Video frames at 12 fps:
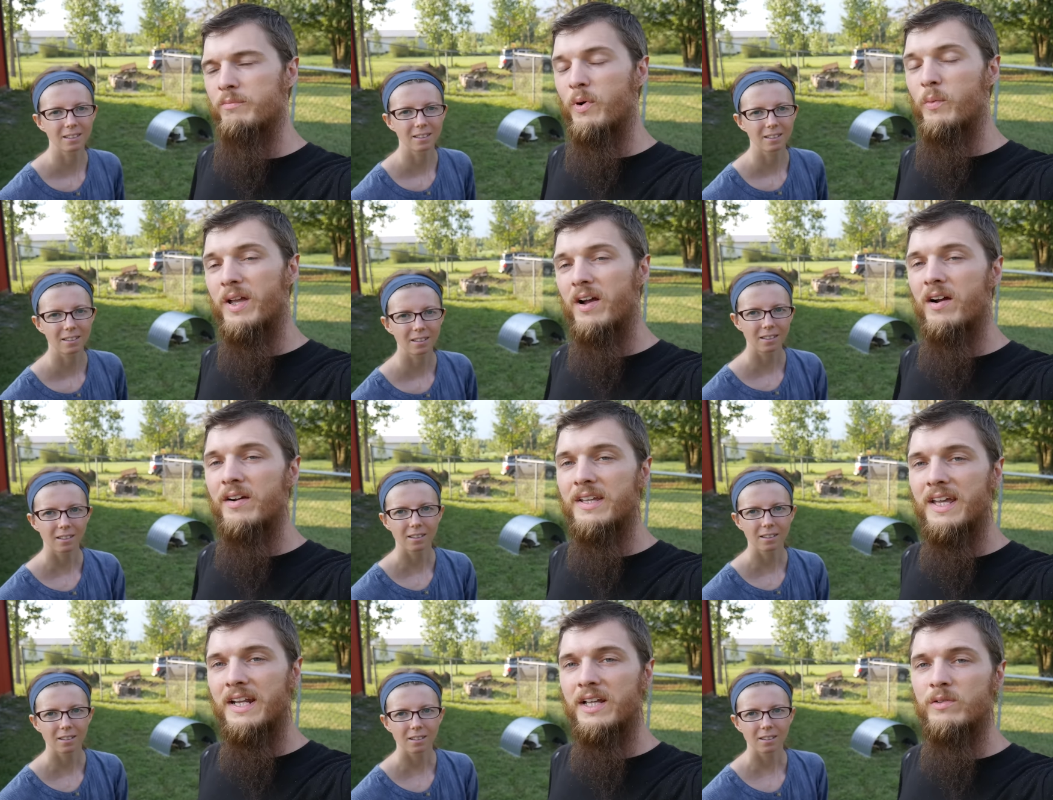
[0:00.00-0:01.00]
Speaker 1: But we are
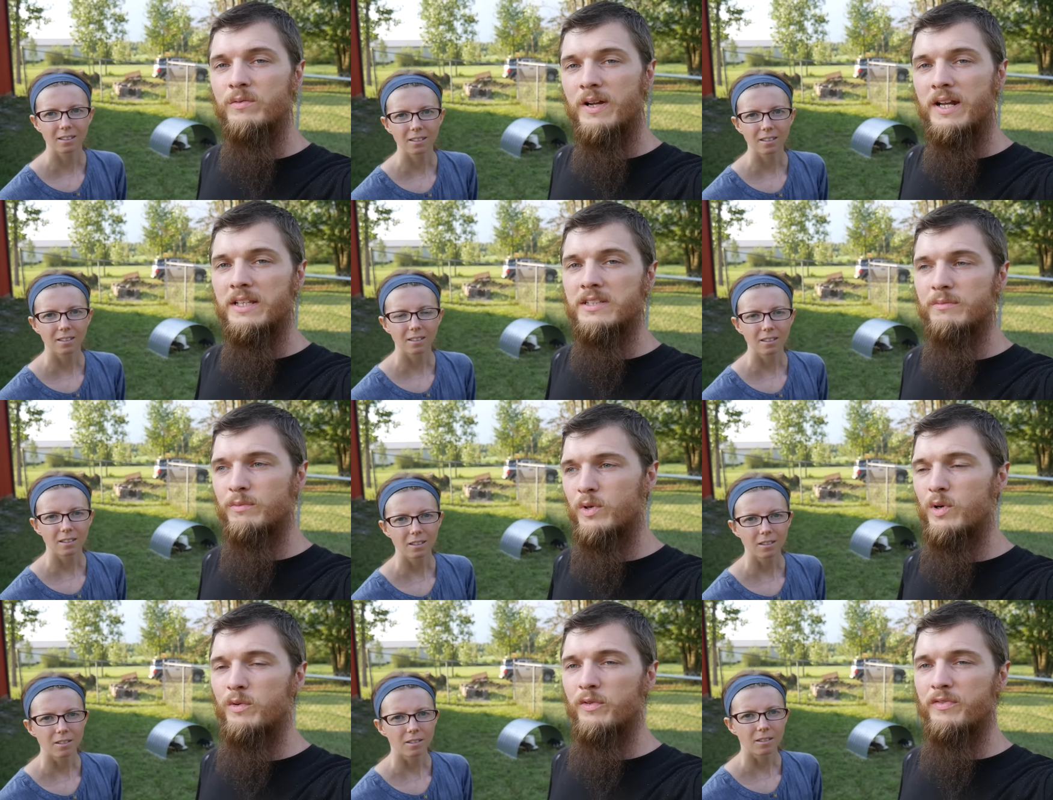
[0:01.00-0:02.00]
getting ready to
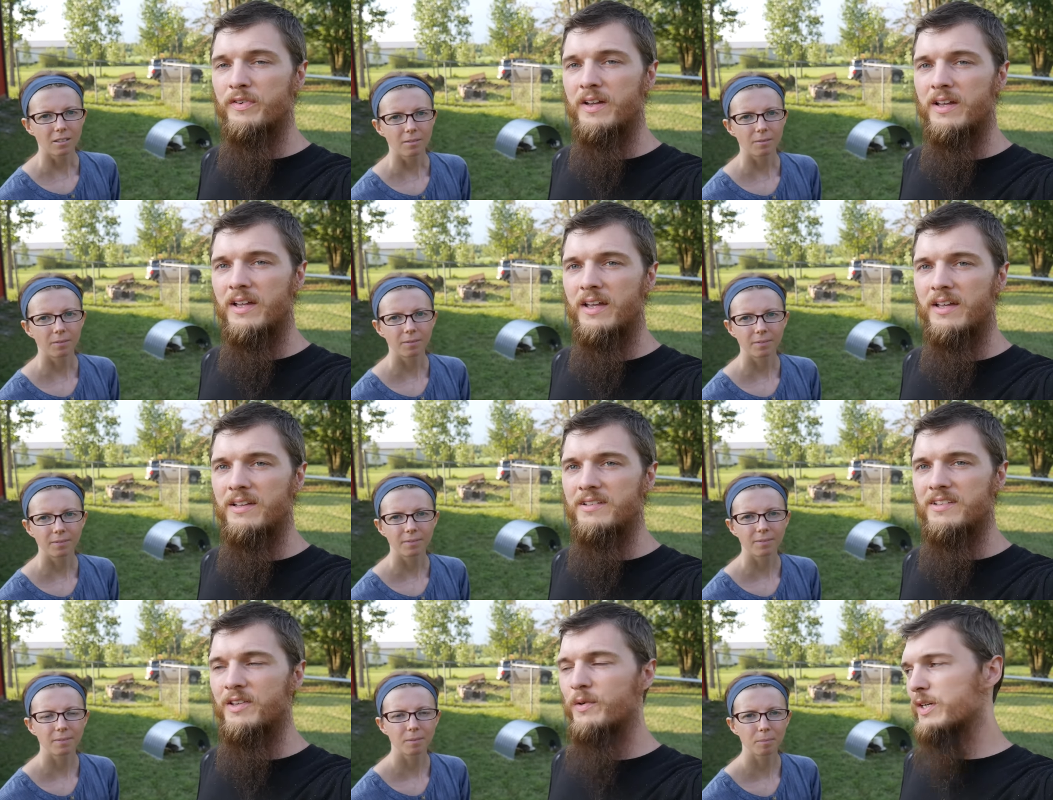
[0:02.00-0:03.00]
move.
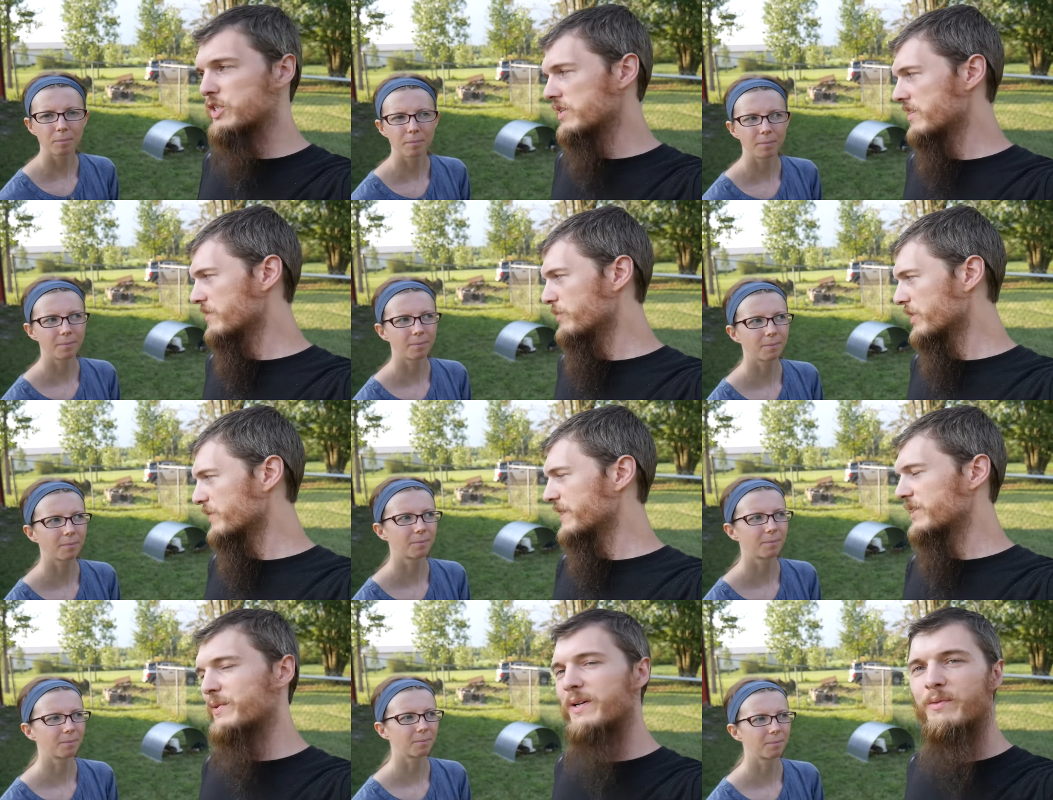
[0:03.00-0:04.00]
So the question is, what are
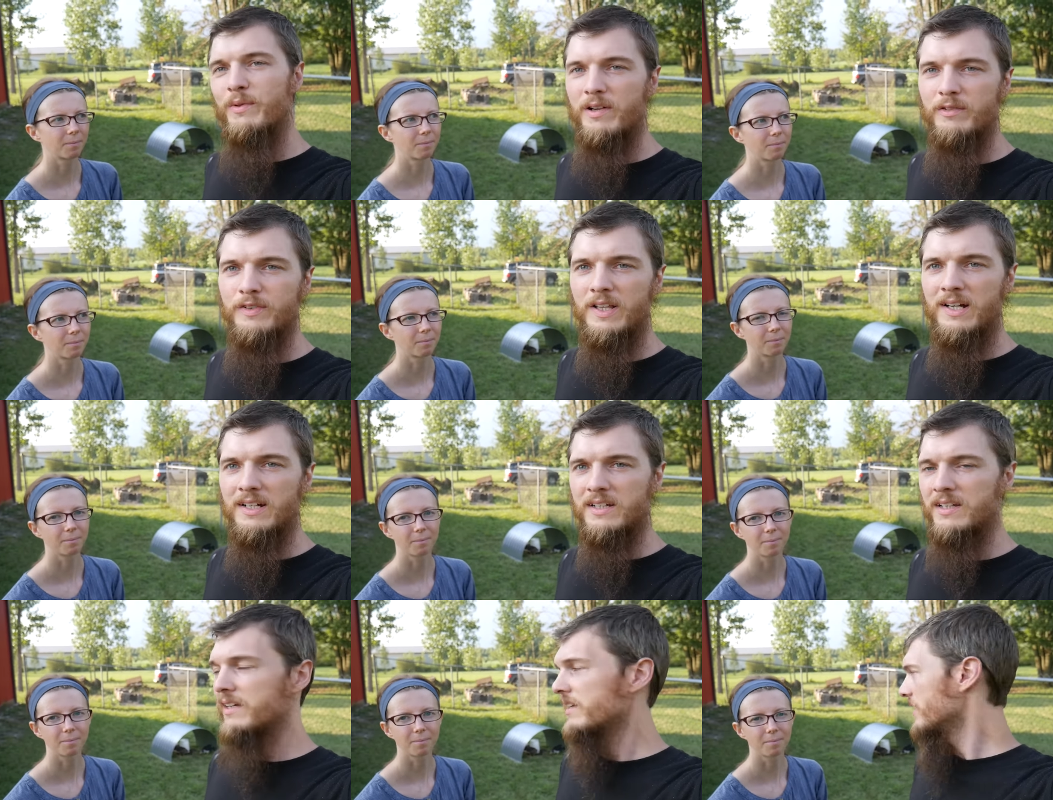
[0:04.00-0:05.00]
we doing with our flock?
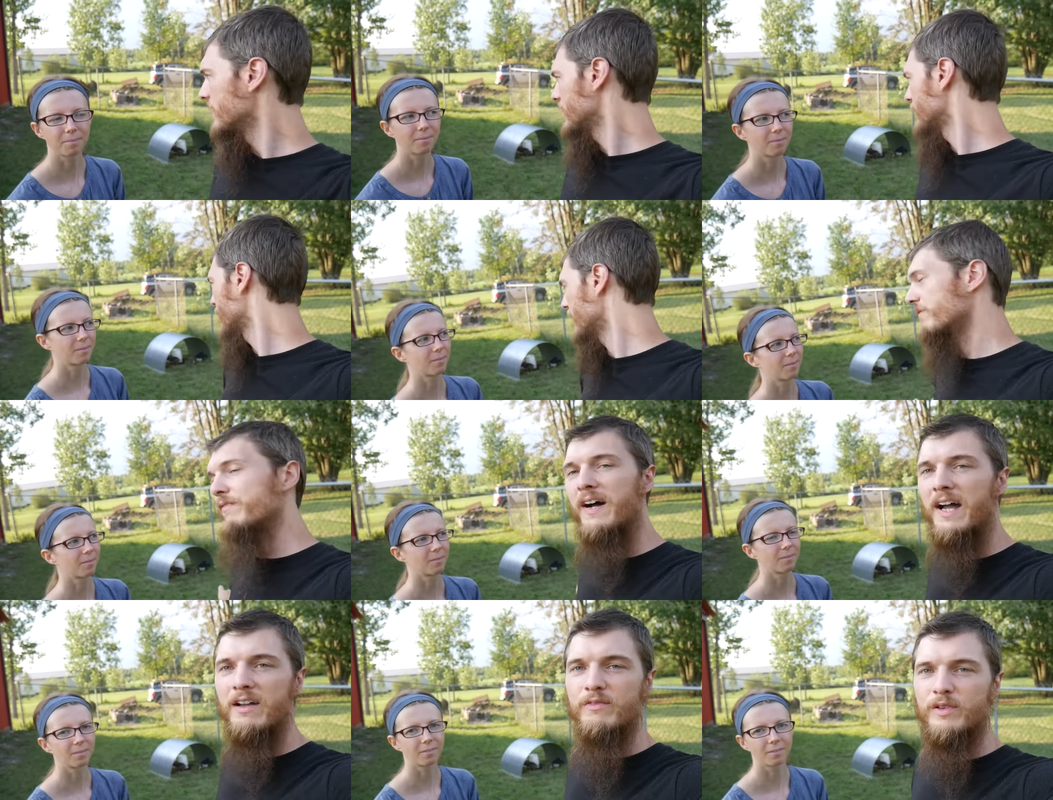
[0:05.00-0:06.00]
We have
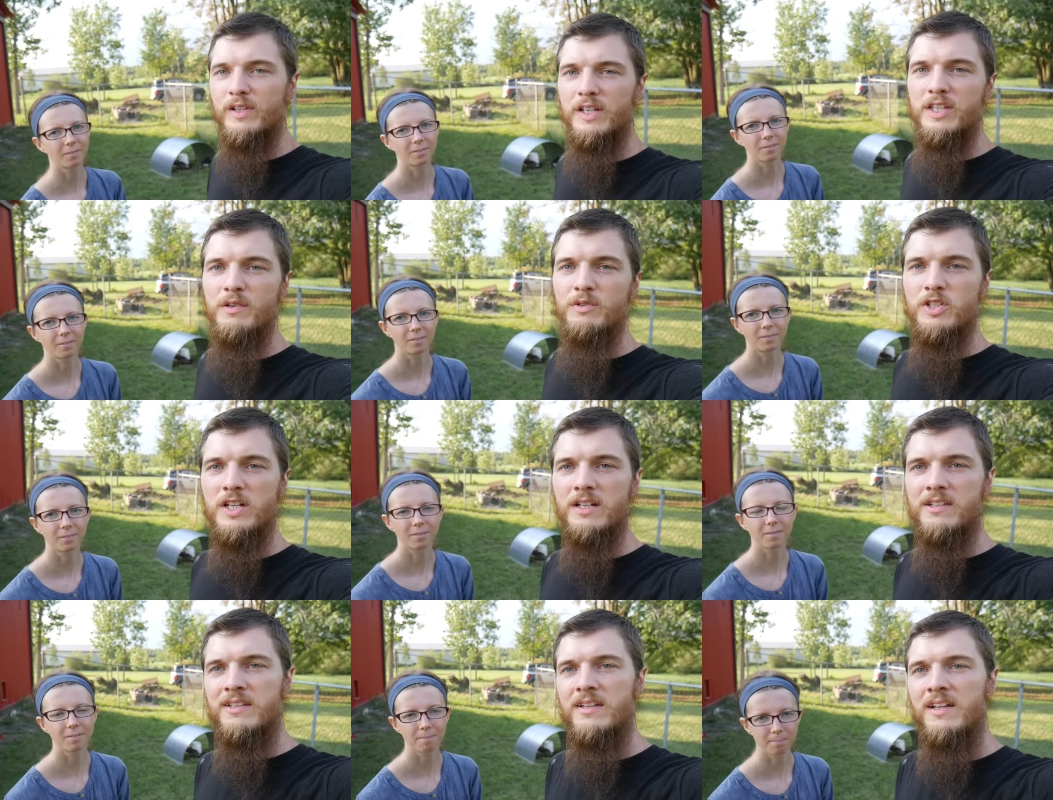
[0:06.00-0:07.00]
5 really cute
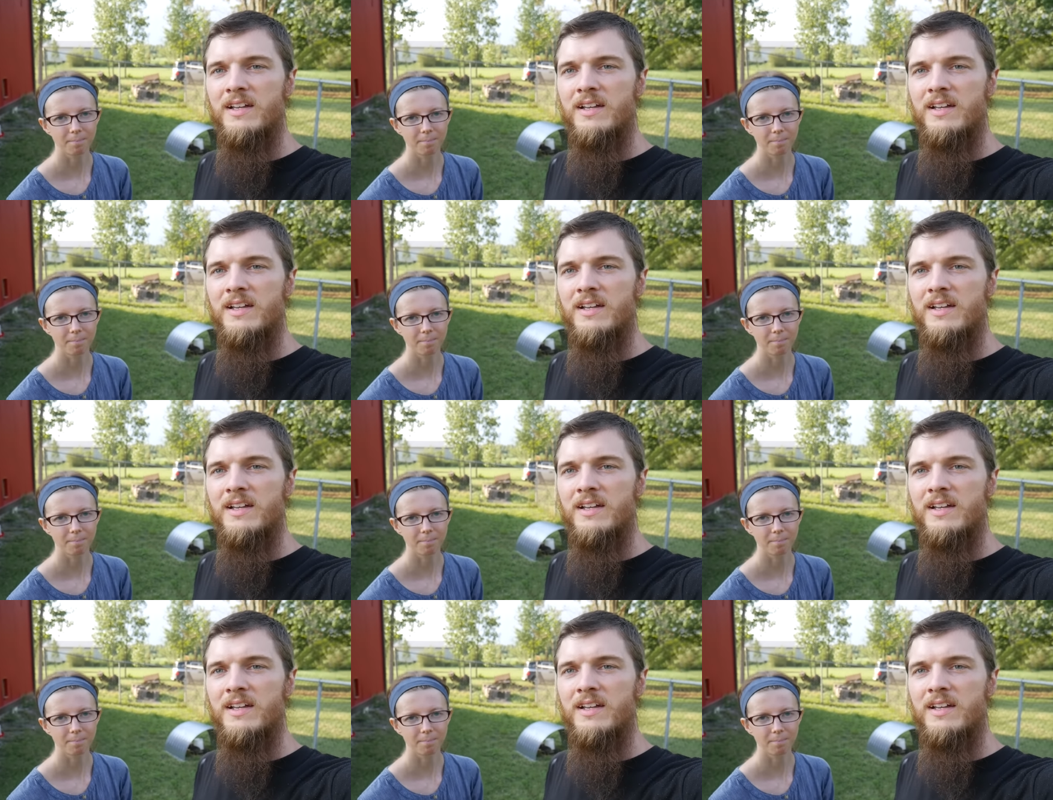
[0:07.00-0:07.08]
chicks